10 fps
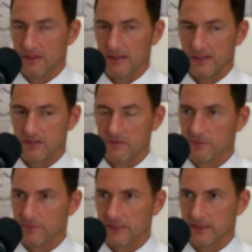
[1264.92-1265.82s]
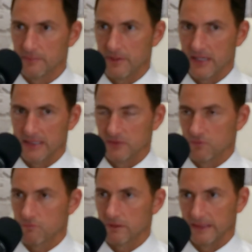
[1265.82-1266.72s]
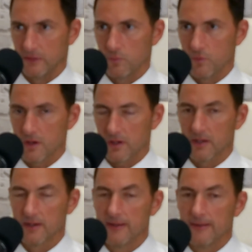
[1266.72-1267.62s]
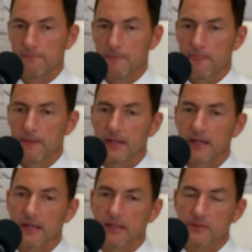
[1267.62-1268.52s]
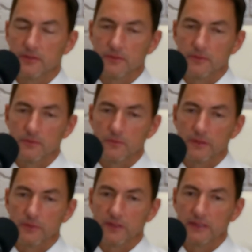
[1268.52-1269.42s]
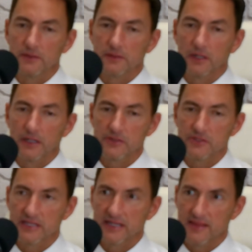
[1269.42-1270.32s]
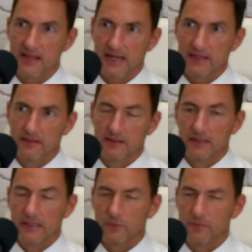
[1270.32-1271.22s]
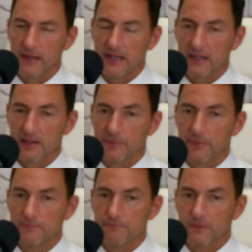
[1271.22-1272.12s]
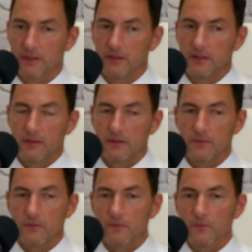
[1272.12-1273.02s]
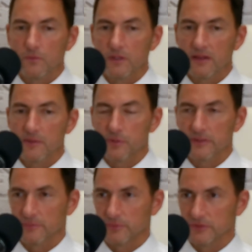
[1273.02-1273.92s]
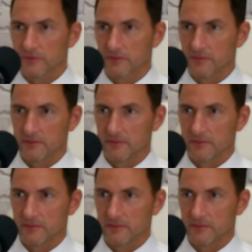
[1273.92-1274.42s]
how do human being bodies really work. And when we understand that, we back up, one of the principles